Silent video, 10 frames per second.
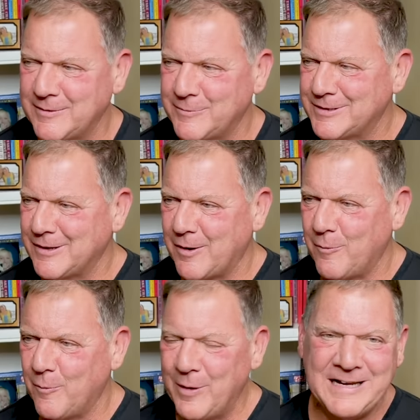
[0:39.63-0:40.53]
It was a
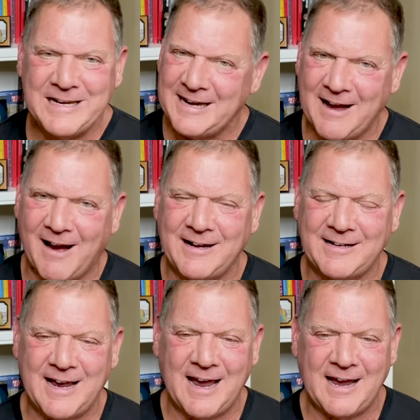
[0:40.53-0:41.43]
windy,
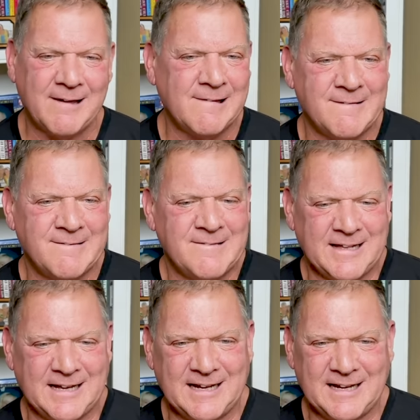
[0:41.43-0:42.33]
hot day
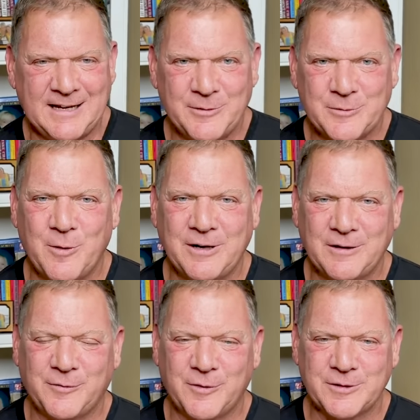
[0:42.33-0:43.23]
uh, and it was
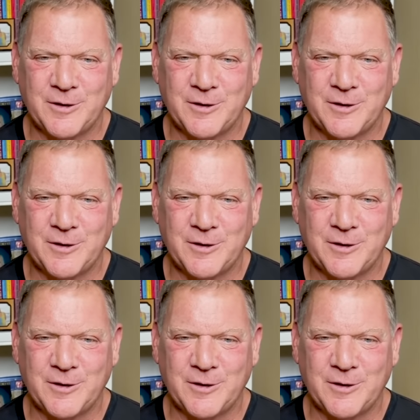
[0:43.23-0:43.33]
wonderful.